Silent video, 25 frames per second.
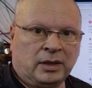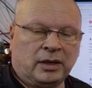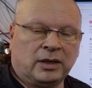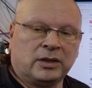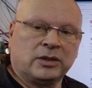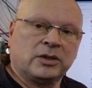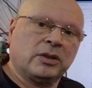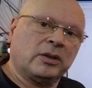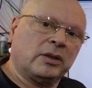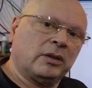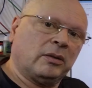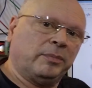
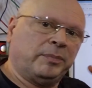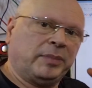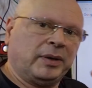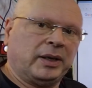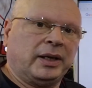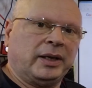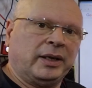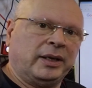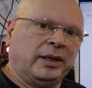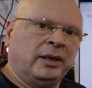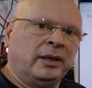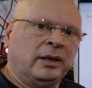and so they'll
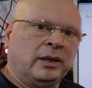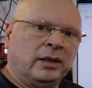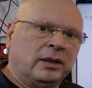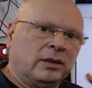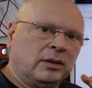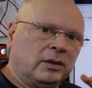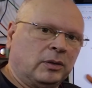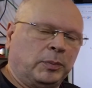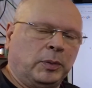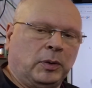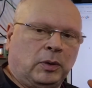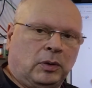buy
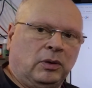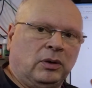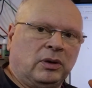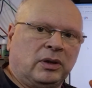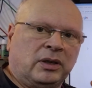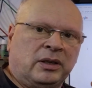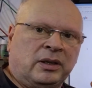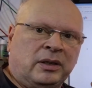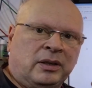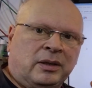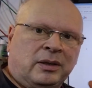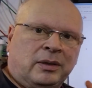the
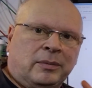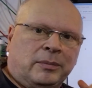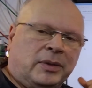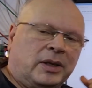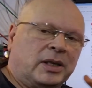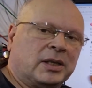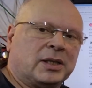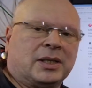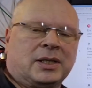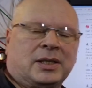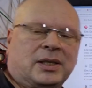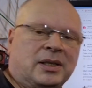book
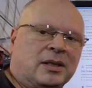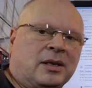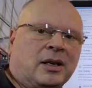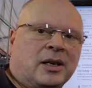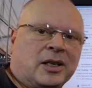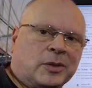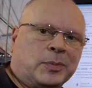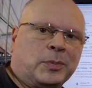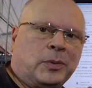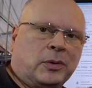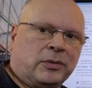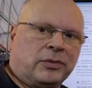because it's a
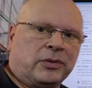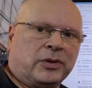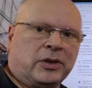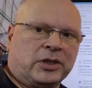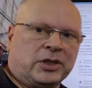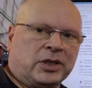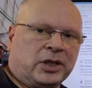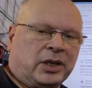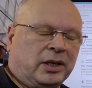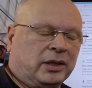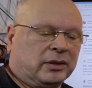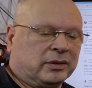nice book for a
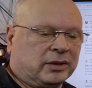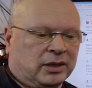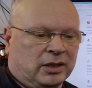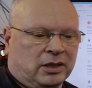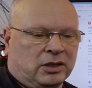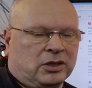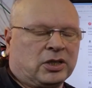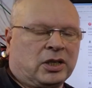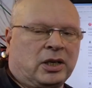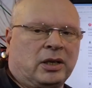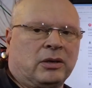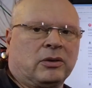child, and
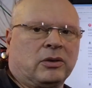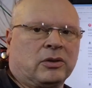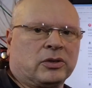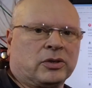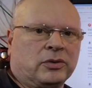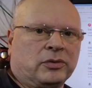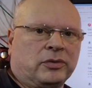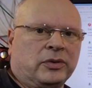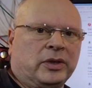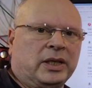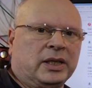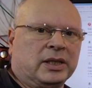the child
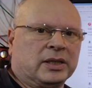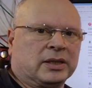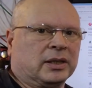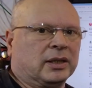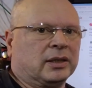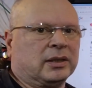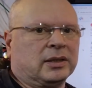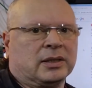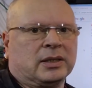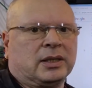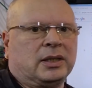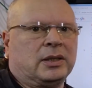goes and reads
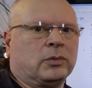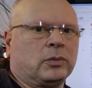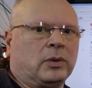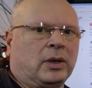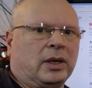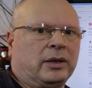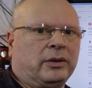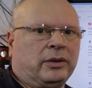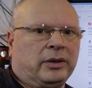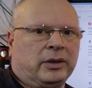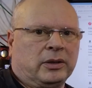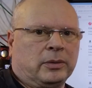it and sees
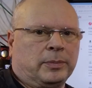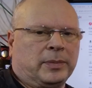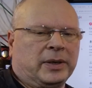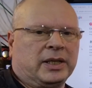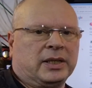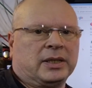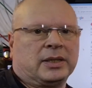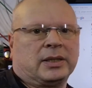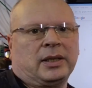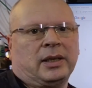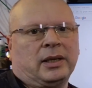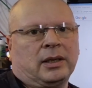what Eric
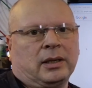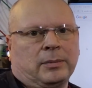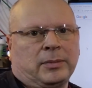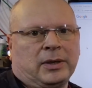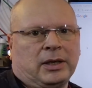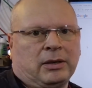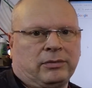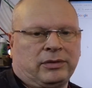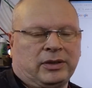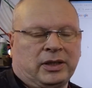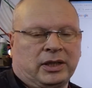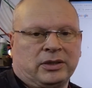Dubay is saying
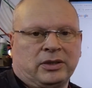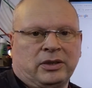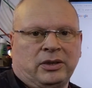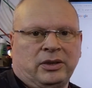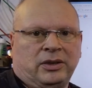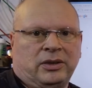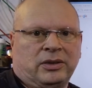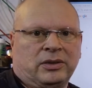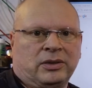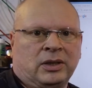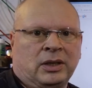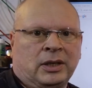about flat
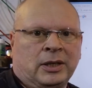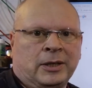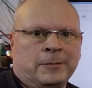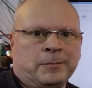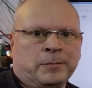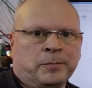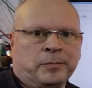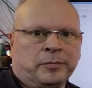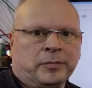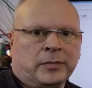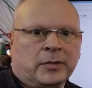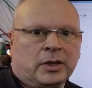Earth.
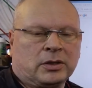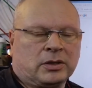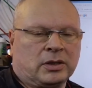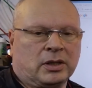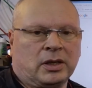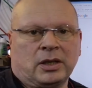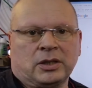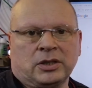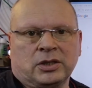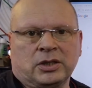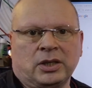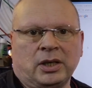So
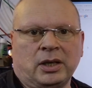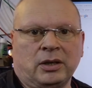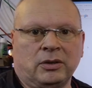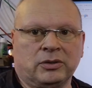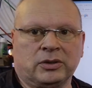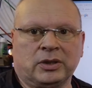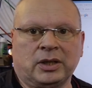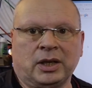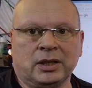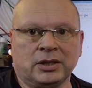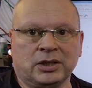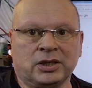that
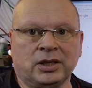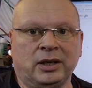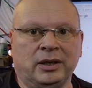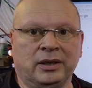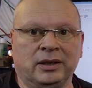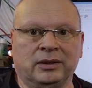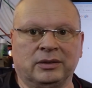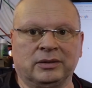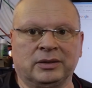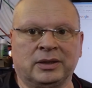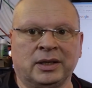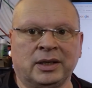
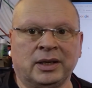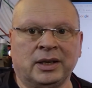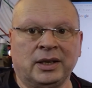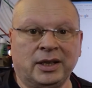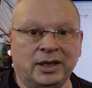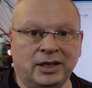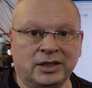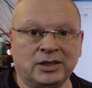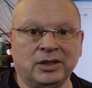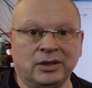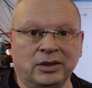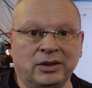child
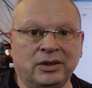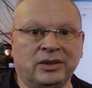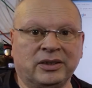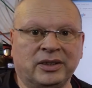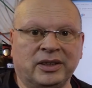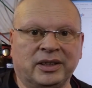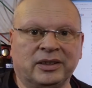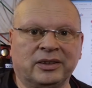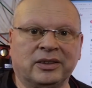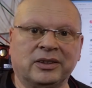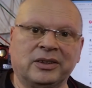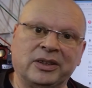is
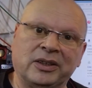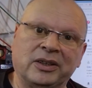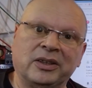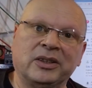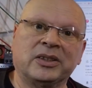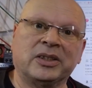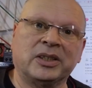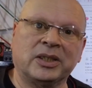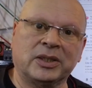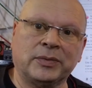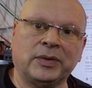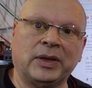learning that the
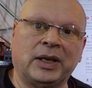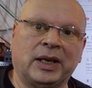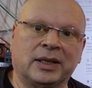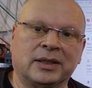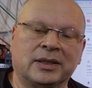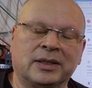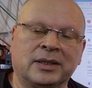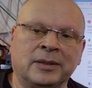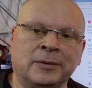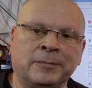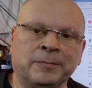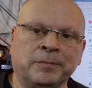Earth is
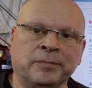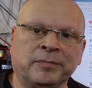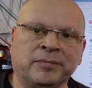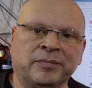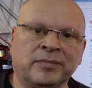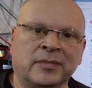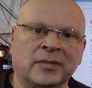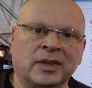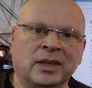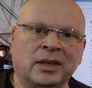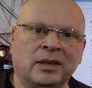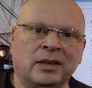flat,
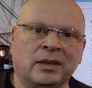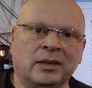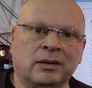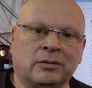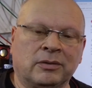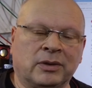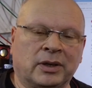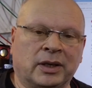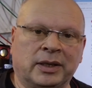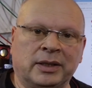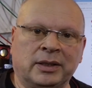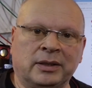
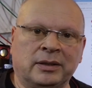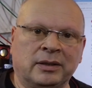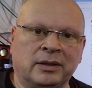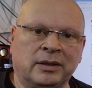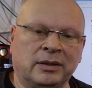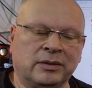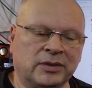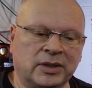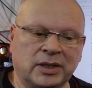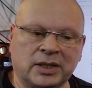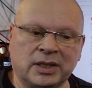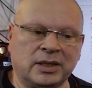right?
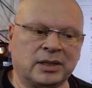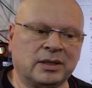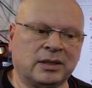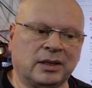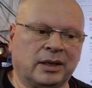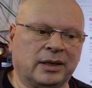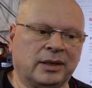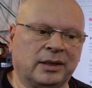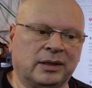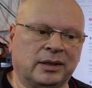This is